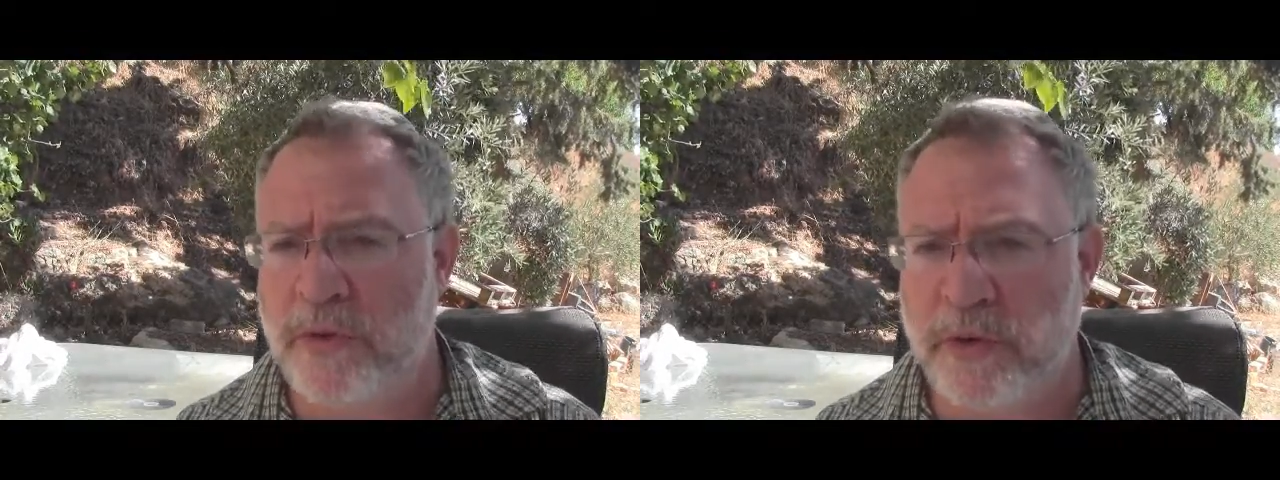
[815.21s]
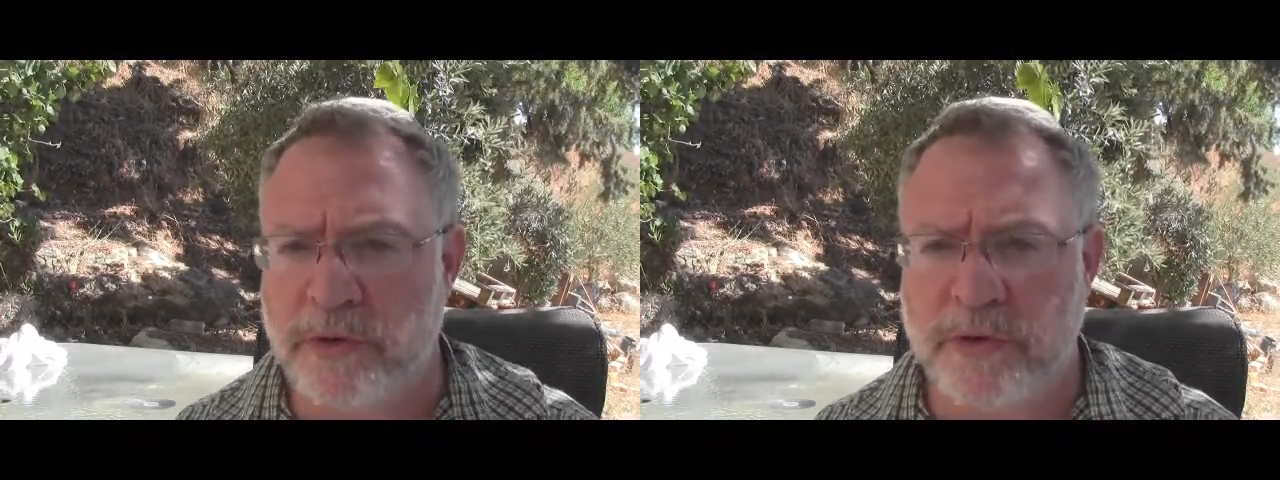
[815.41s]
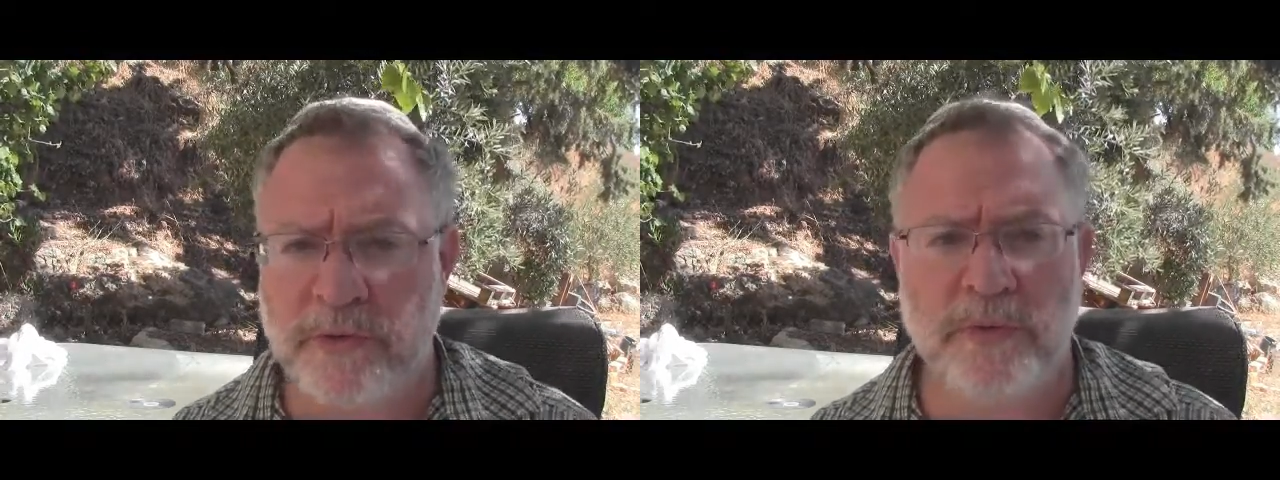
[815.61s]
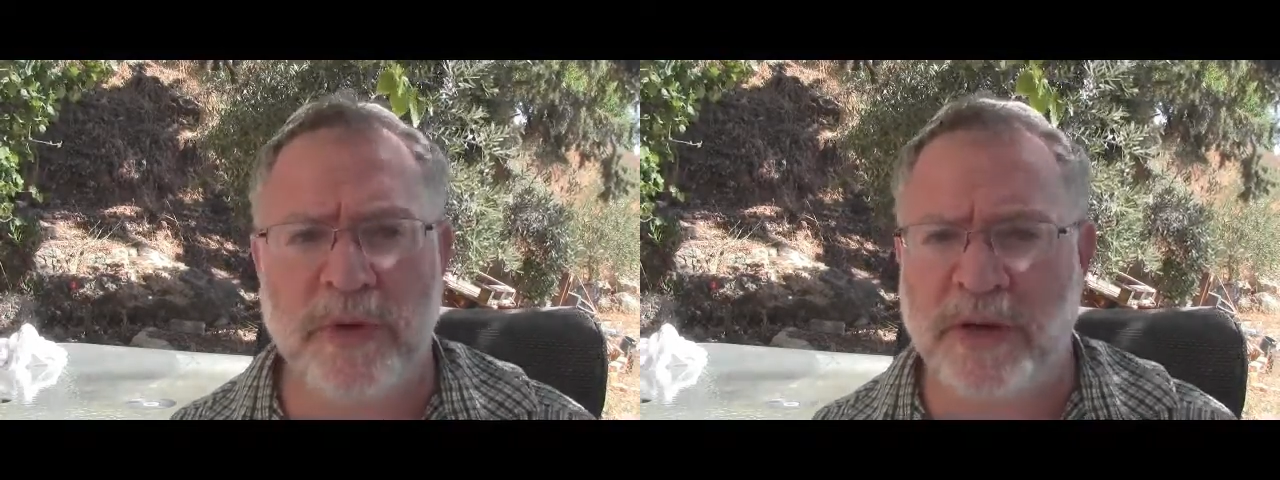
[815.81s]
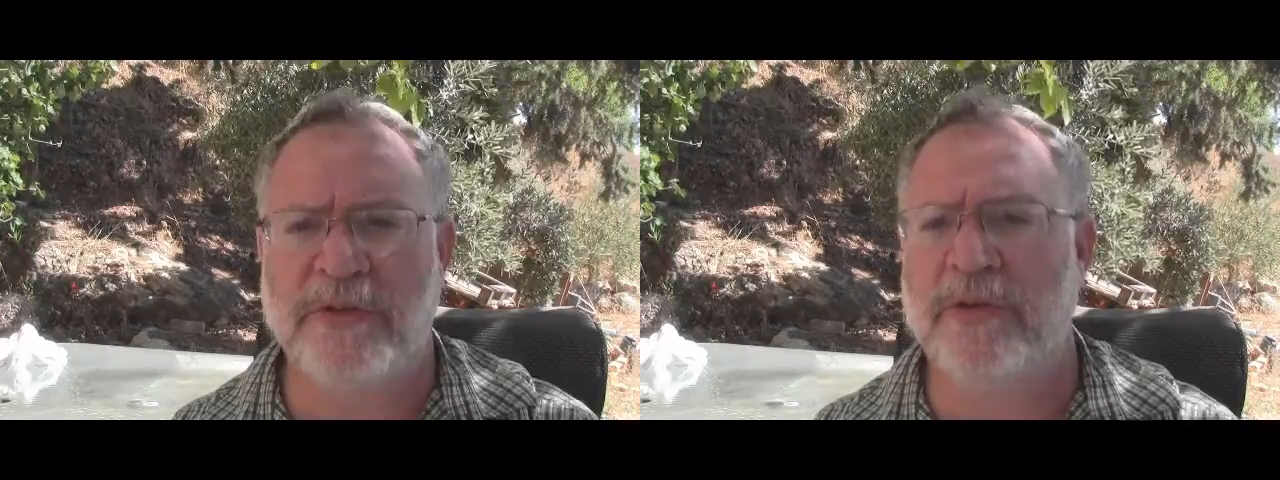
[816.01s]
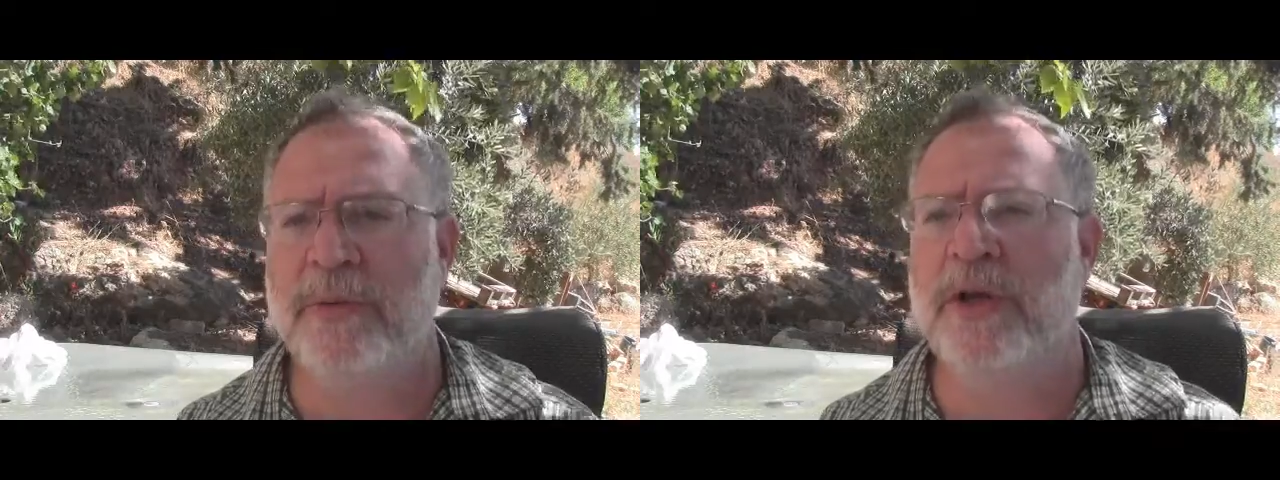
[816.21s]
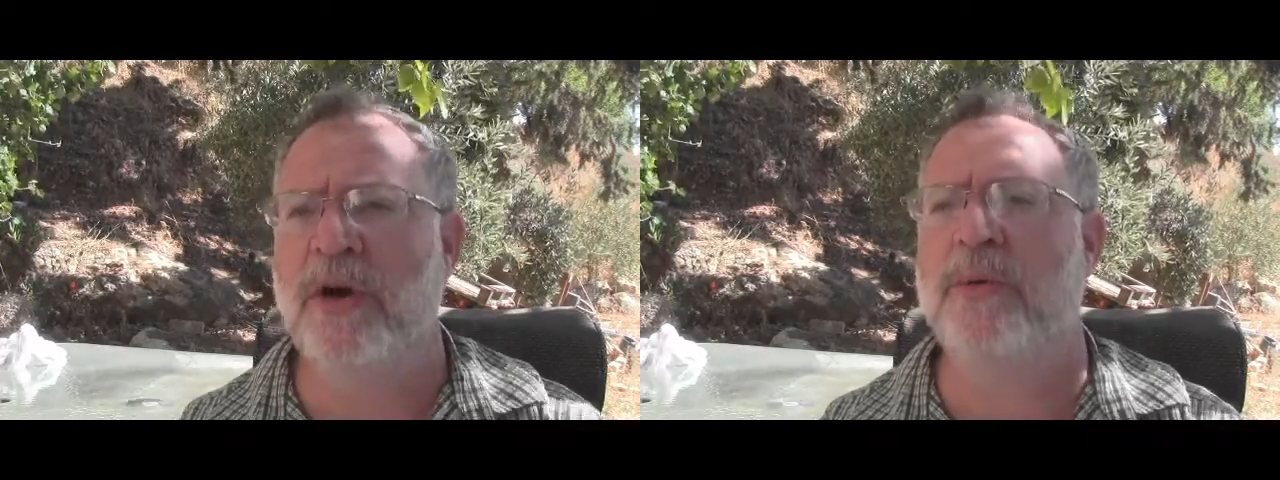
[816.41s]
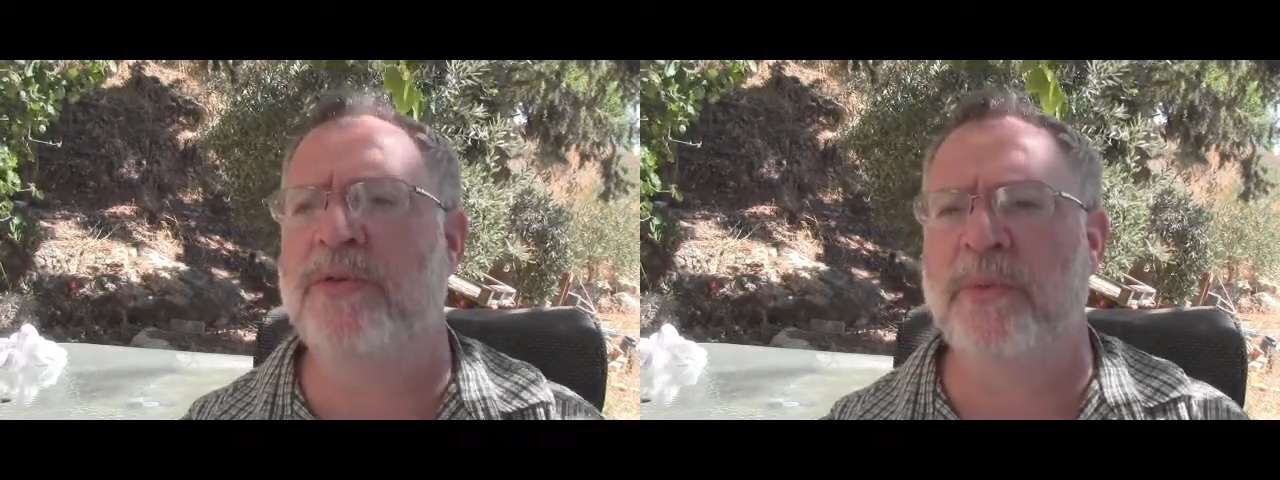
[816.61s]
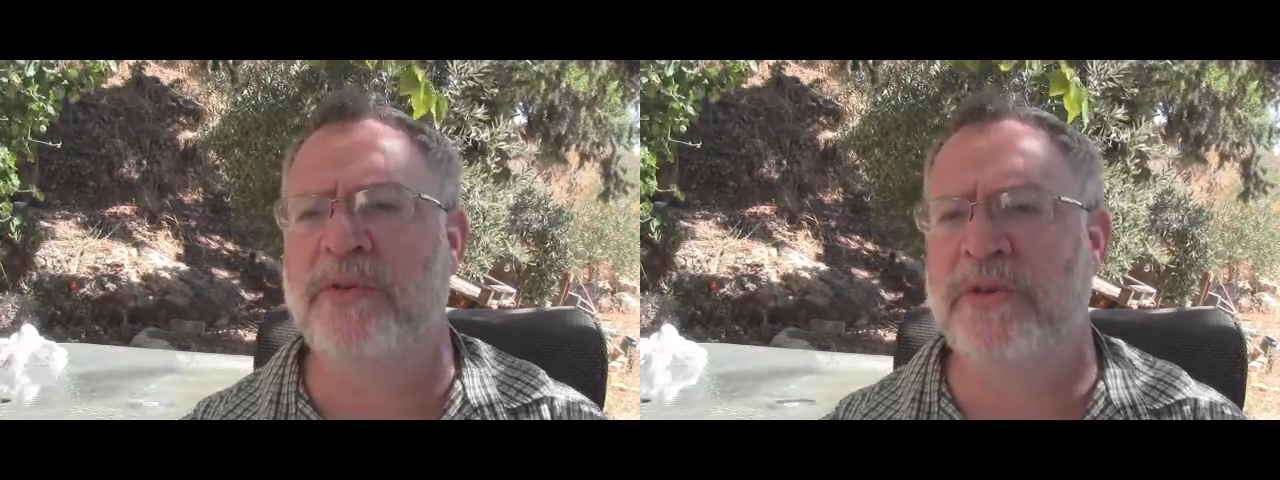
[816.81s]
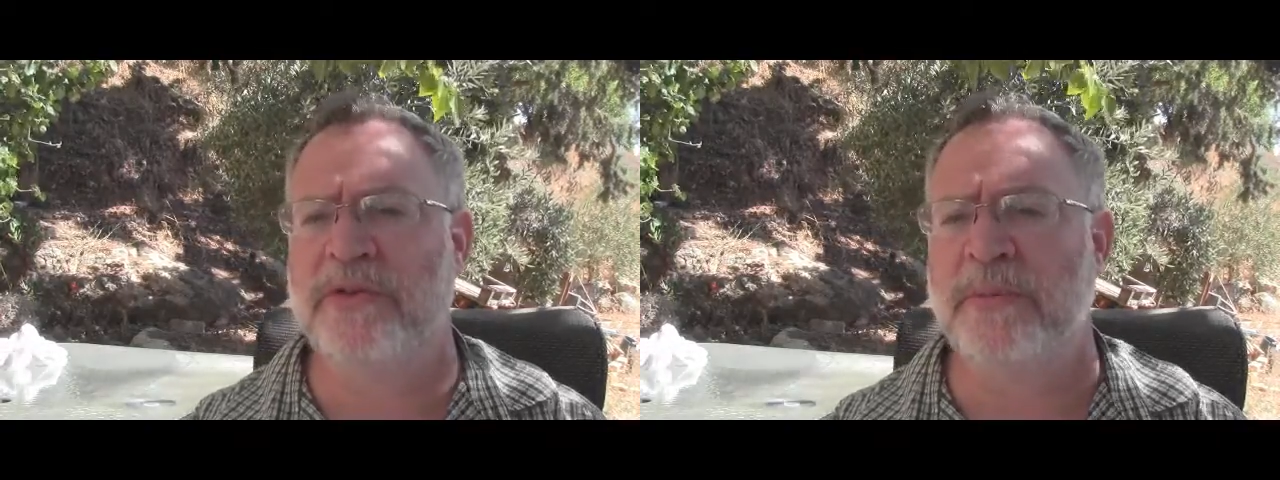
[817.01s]
Those who read history know it
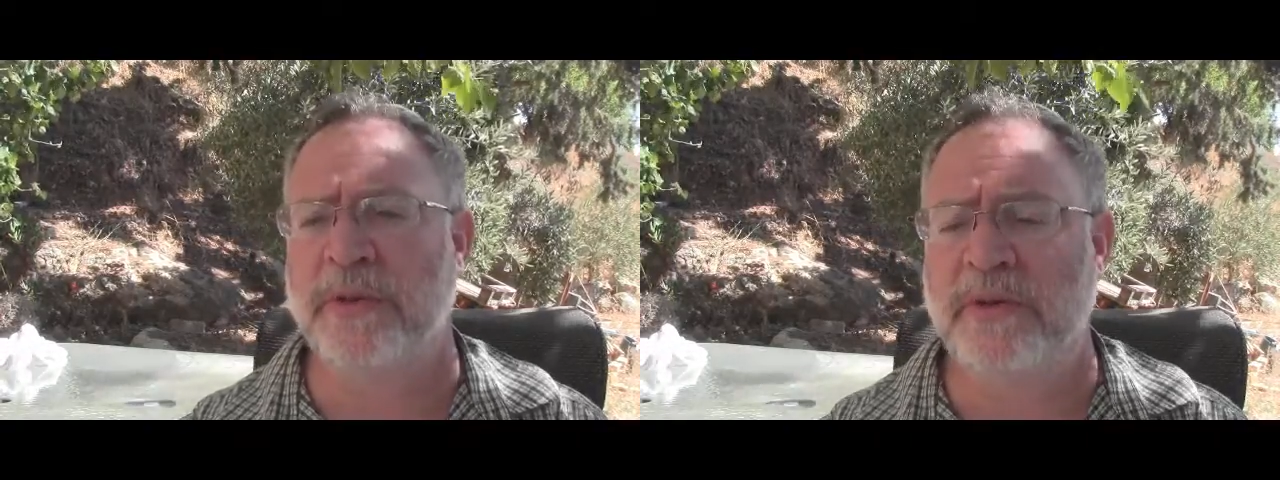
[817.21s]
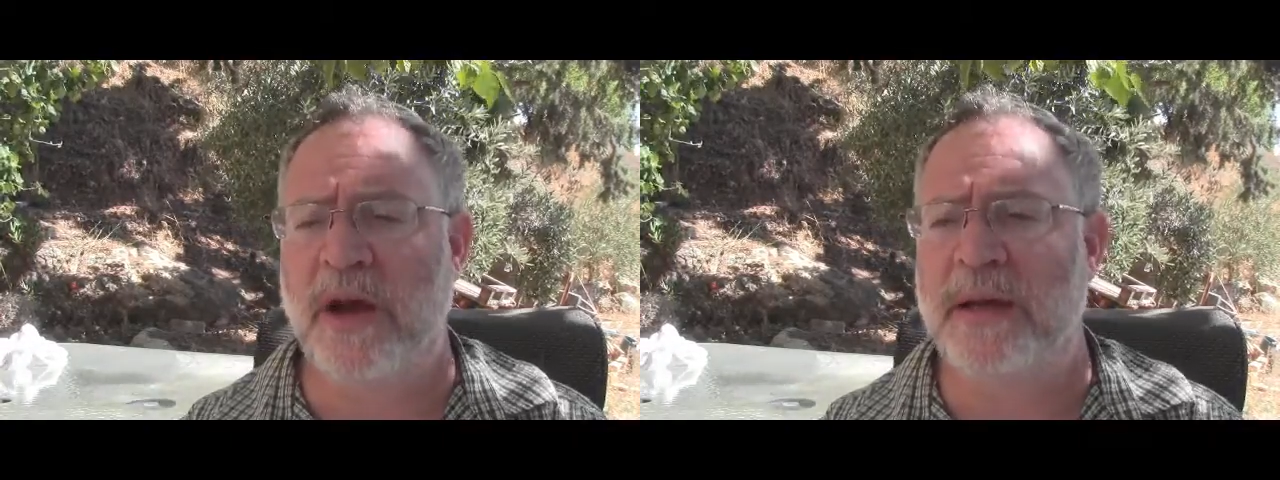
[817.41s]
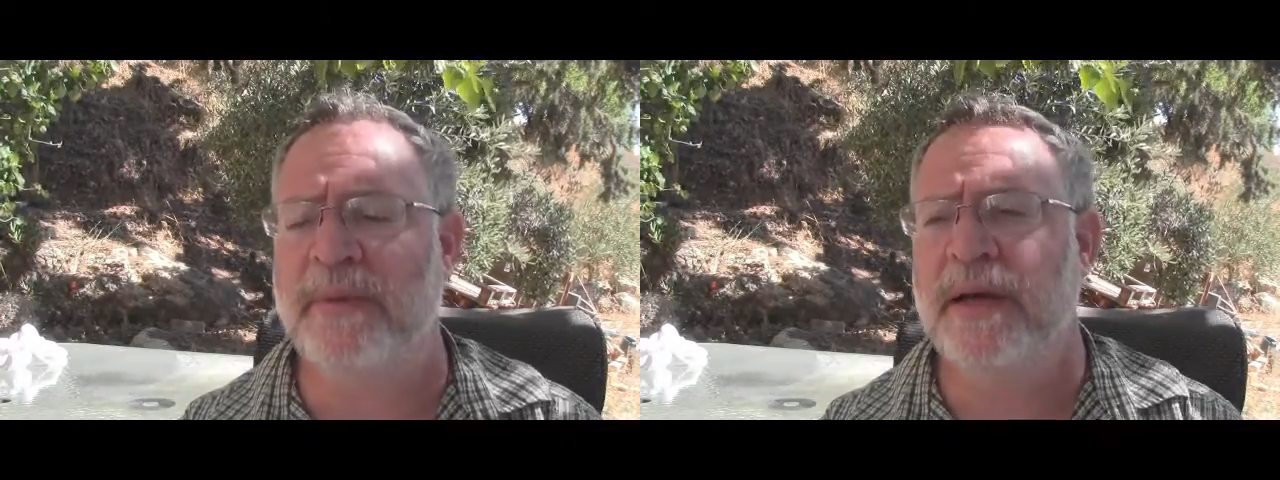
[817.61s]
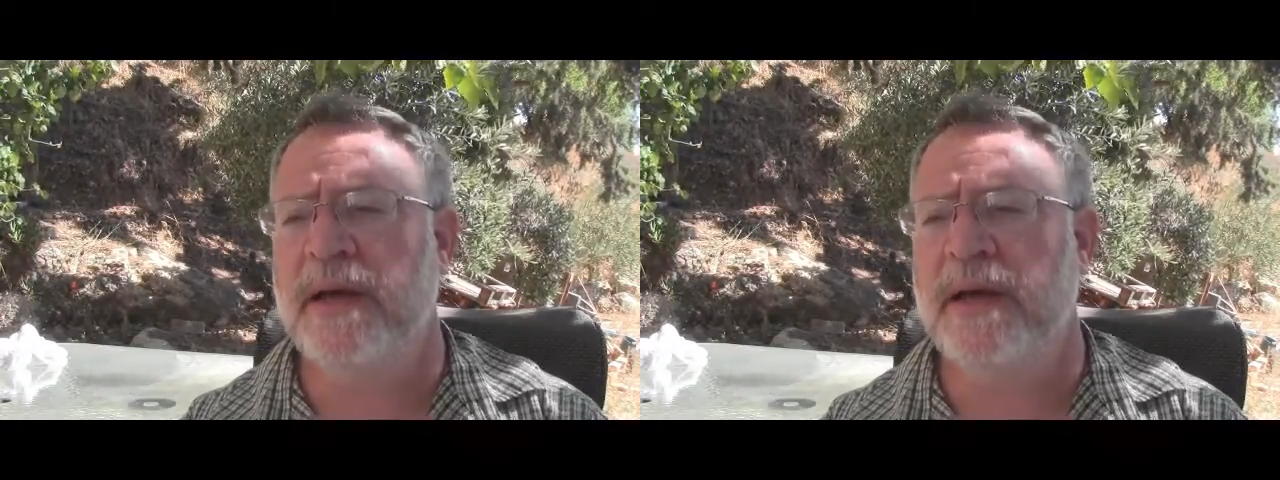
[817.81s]
wasn't a simple time.